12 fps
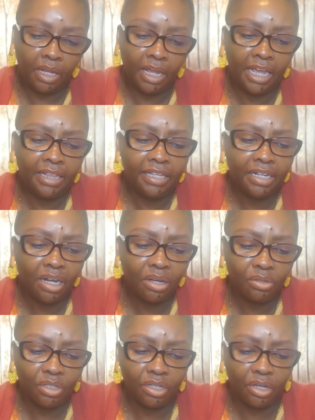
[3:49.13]
And then
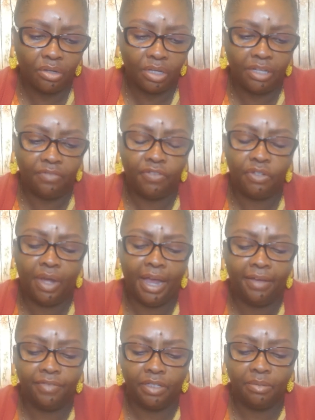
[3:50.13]
also, if you
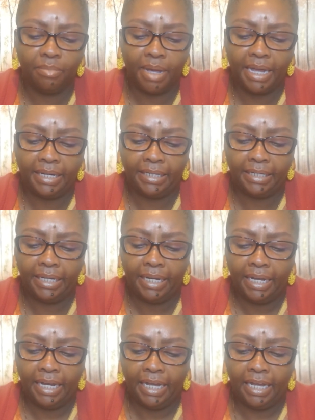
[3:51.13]
have somebody
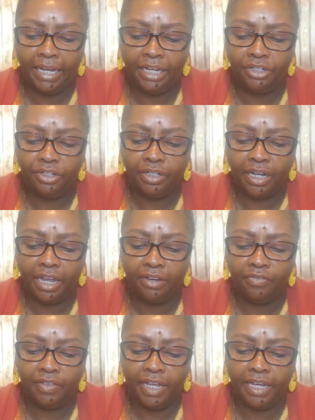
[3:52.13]
in your
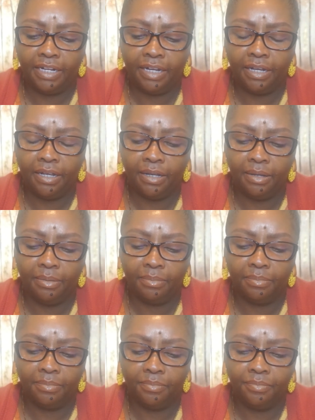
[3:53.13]
life that
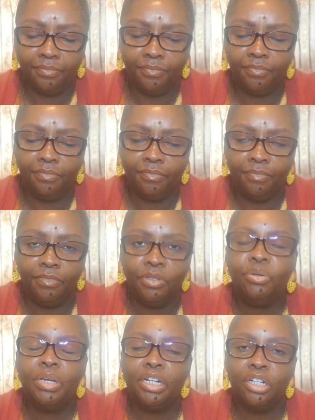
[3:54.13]
um,
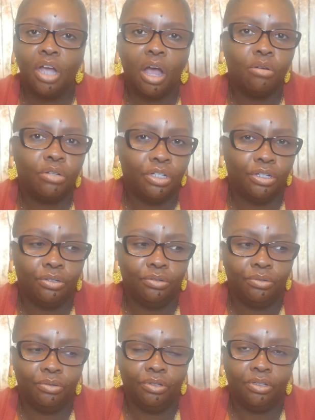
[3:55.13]
you can talk
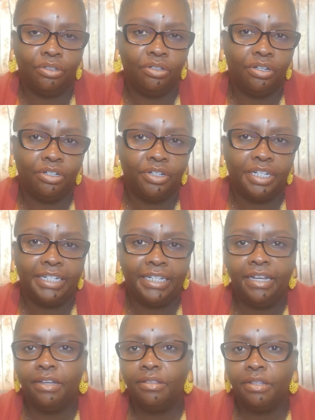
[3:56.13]
to, you know, you can
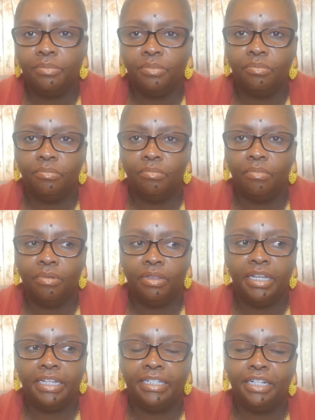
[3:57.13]
tell them
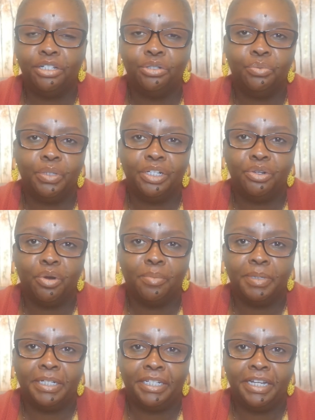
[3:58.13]
things that you wouldn't
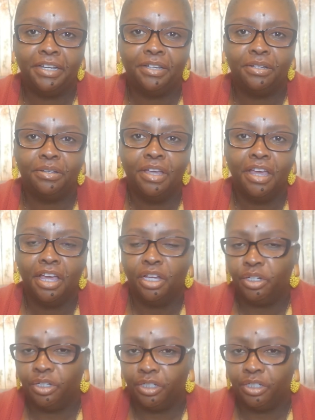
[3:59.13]
normally tell your